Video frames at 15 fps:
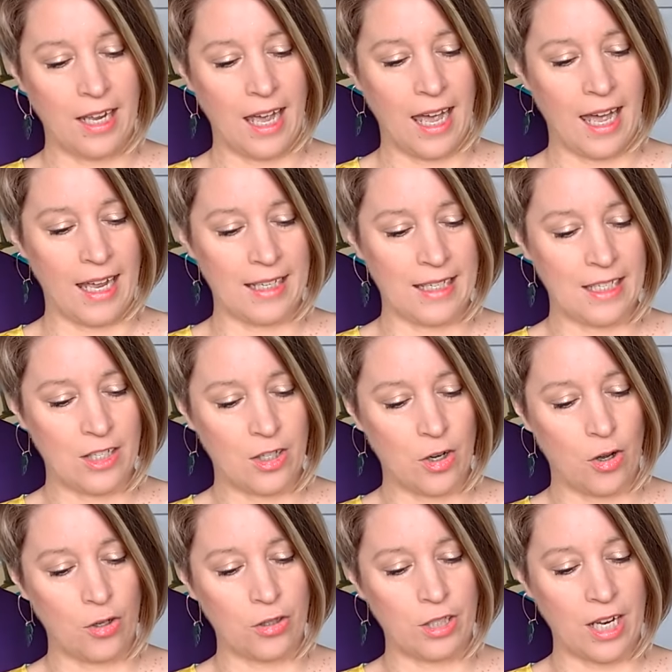and it's
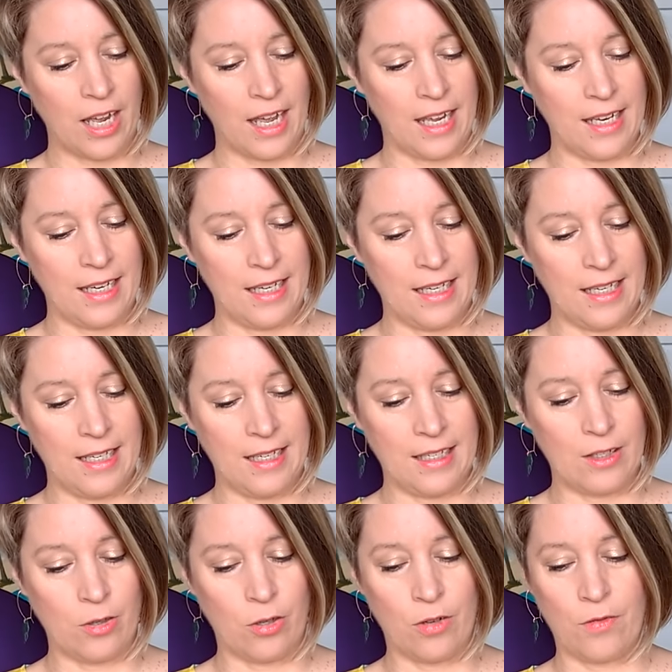got a
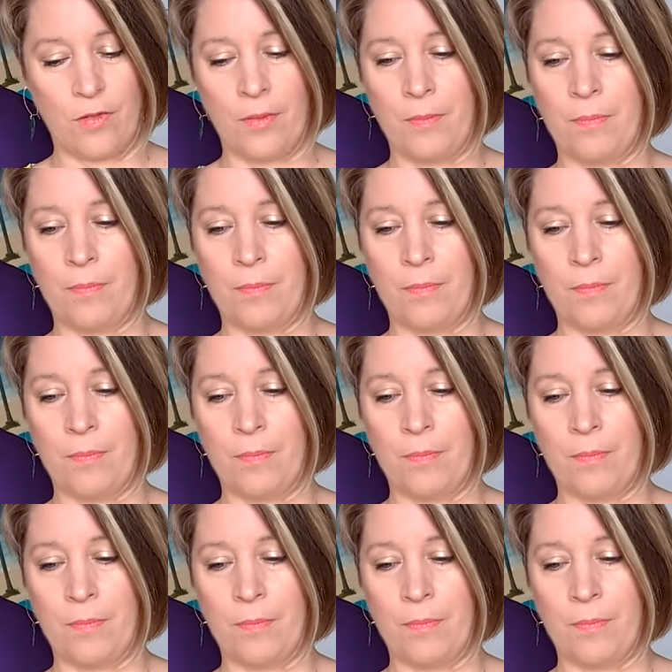sort of,